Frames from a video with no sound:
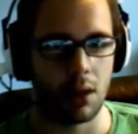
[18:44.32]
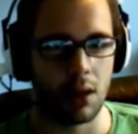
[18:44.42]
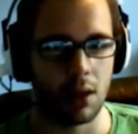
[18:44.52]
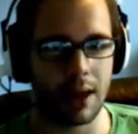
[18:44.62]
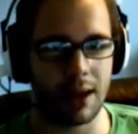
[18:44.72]

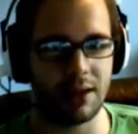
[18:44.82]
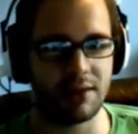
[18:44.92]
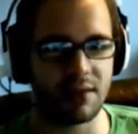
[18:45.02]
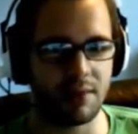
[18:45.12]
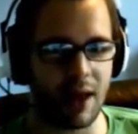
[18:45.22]
Okay, I need
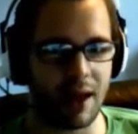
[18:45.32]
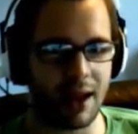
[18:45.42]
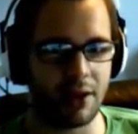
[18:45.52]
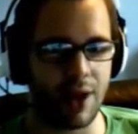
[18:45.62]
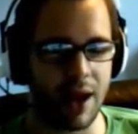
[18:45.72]
some... I,
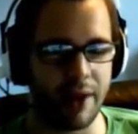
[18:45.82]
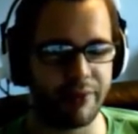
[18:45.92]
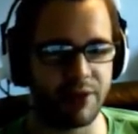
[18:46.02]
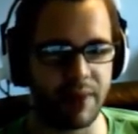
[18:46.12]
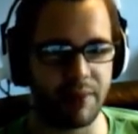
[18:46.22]
I don't know how I'm
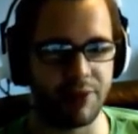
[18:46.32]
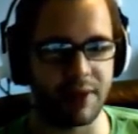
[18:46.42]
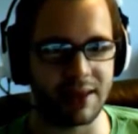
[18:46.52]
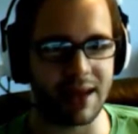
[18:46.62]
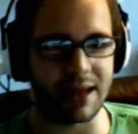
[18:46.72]
going to be able to
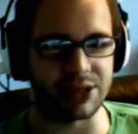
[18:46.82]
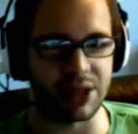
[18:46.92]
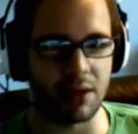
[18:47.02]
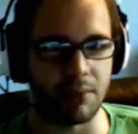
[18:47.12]
get that gem.